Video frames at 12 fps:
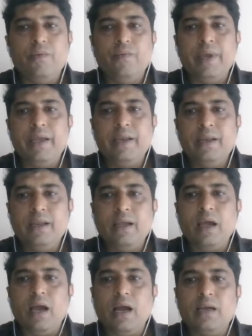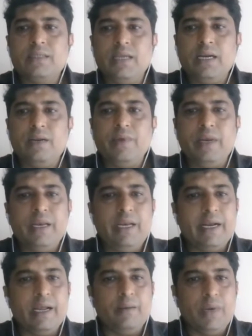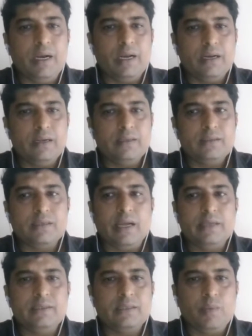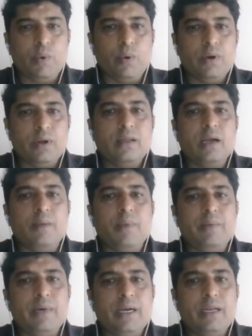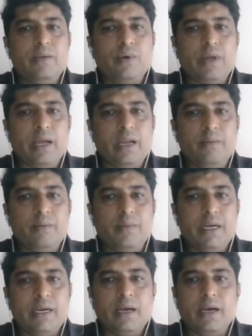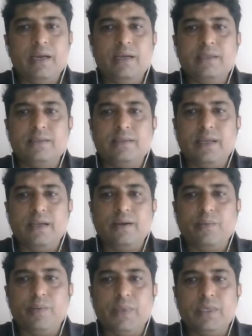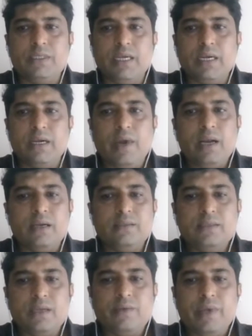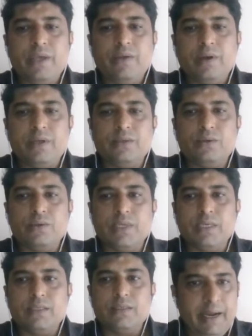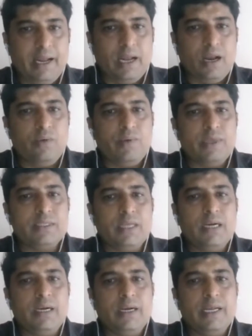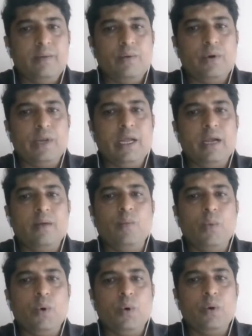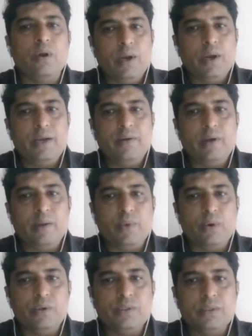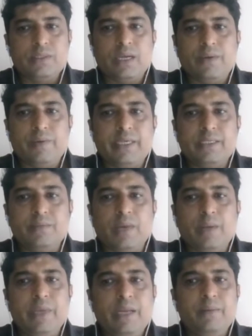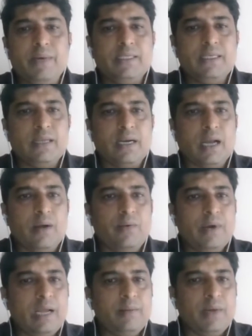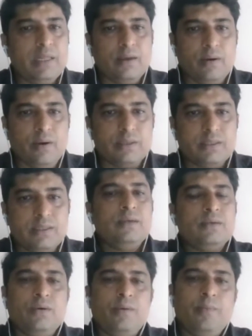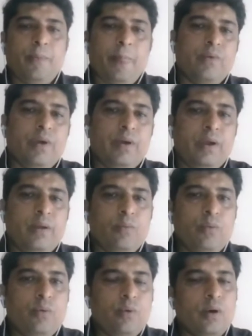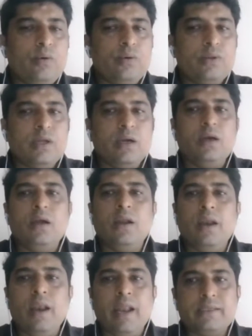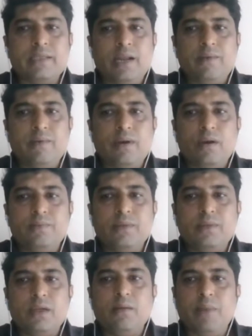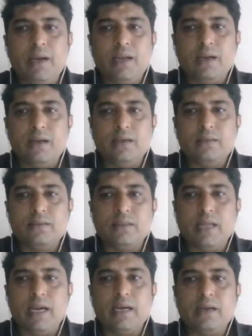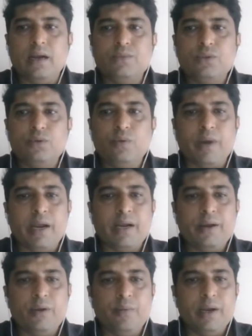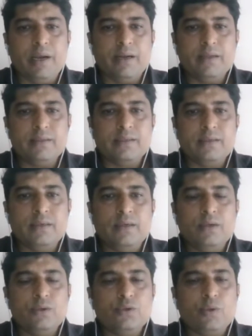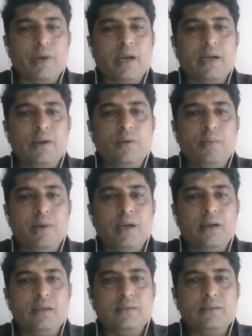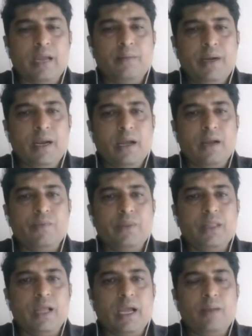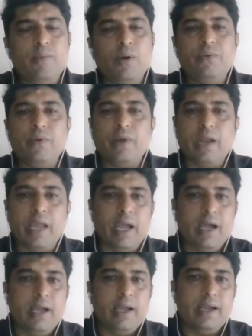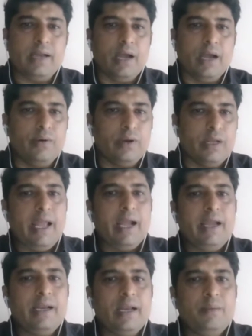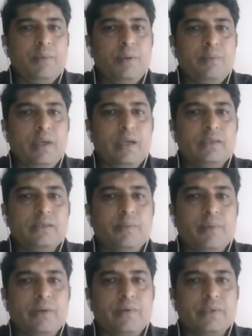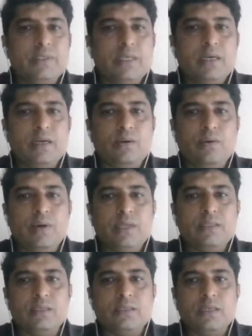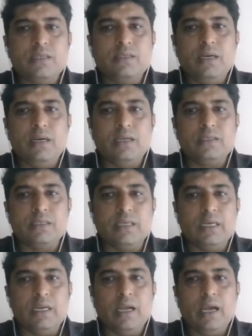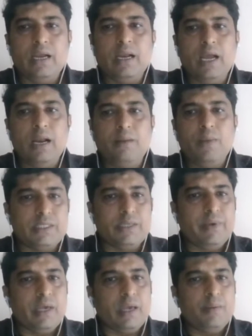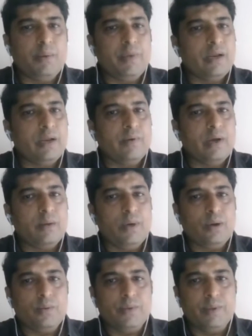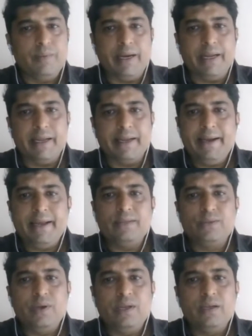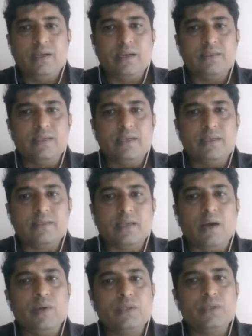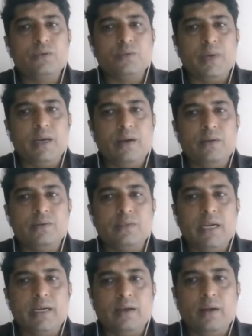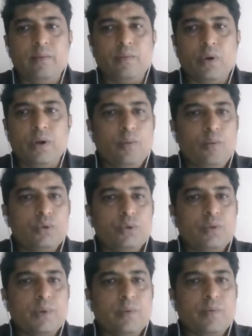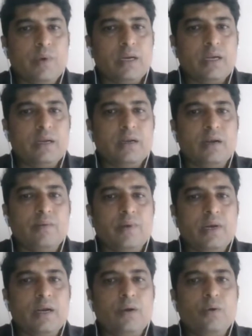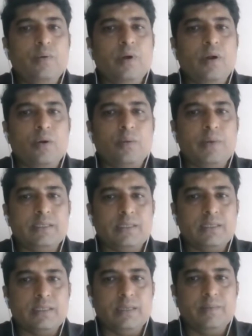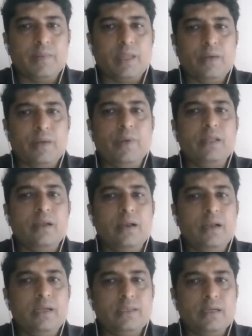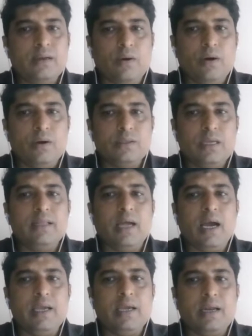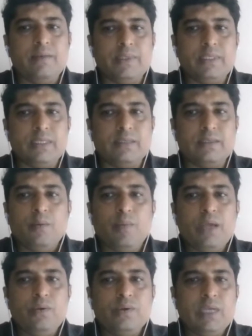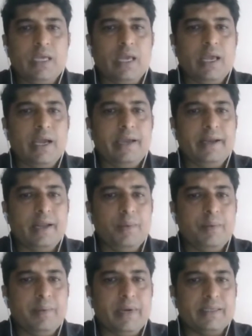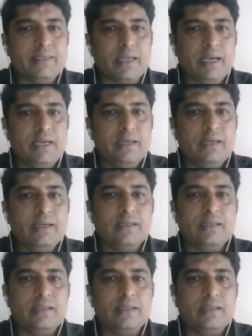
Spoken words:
when asset will need an maintenance and support. The capability would eliminate unnecessary equipment check while conserving your resources. It allows facility team to take more proactive approach to service by minimizing the downtime and the cost. So we move on to the next level of the maintenance that comes to predictive maintenance. So predictive maintenance can be done with the help of your AI and IoT. AI in MEP is a prerequisite in today's construction industry and help specific MEP requirement of the building. It also increases hours to spend on site and employee. Most of the work is converted to the automated system with lesser cost and the higher efficiency. By using AI in MEP design,